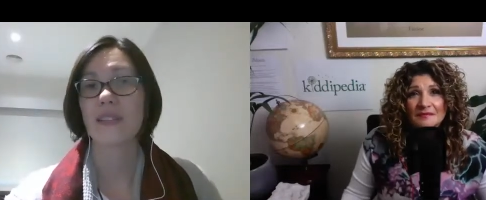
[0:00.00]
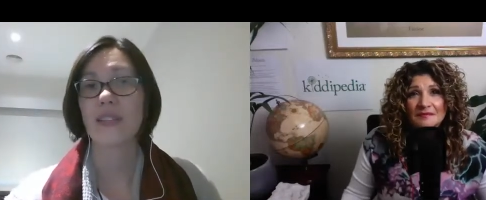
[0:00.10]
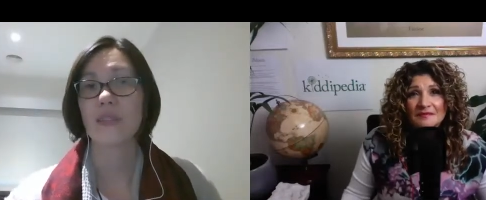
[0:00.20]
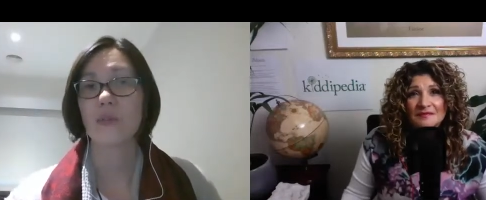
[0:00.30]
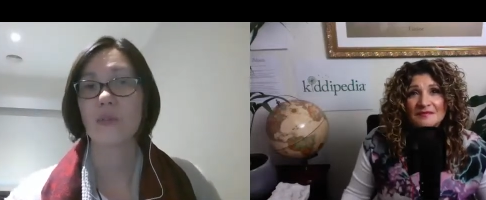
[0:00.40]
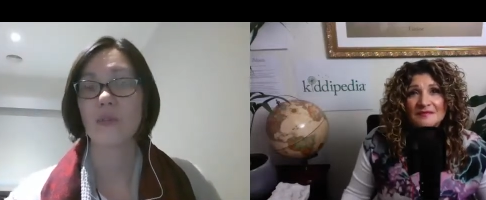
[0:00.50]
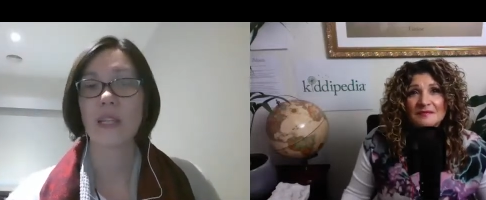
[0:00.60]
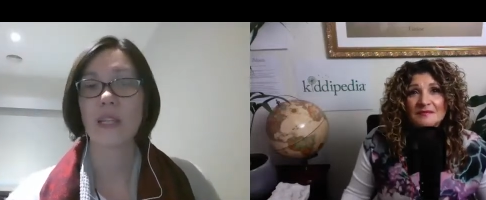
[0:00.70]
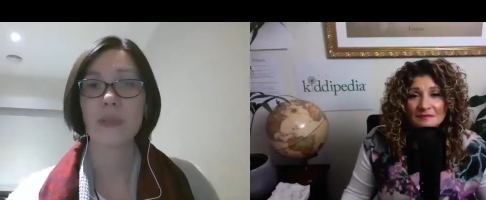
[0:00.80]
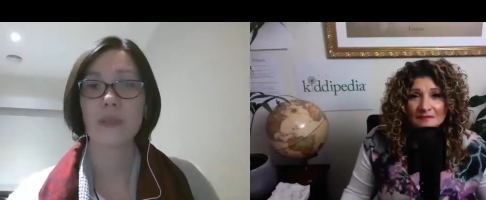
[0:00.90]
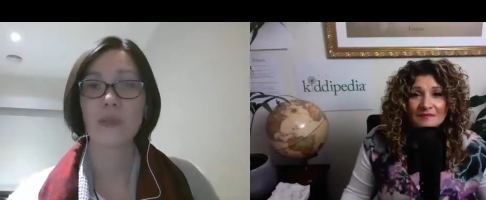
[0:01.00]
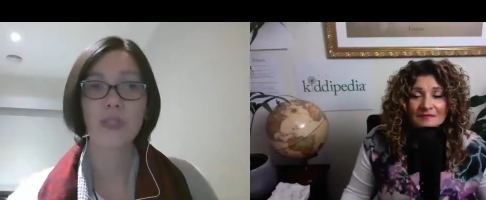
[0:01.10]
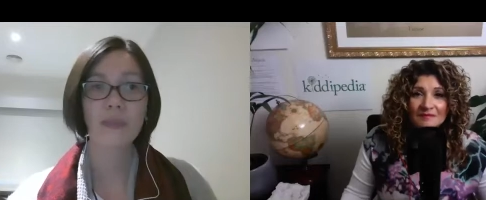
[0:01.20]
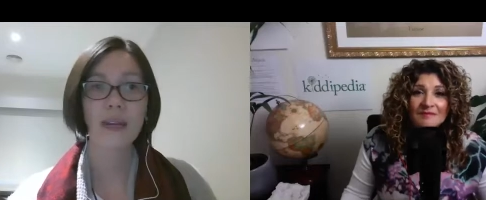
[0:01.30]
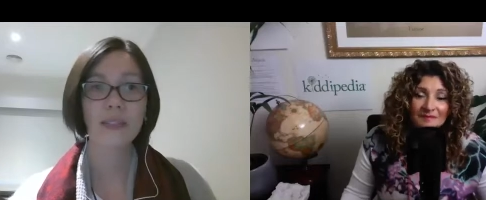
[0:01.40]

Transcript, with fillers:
Speaker 1: six oils that we talked about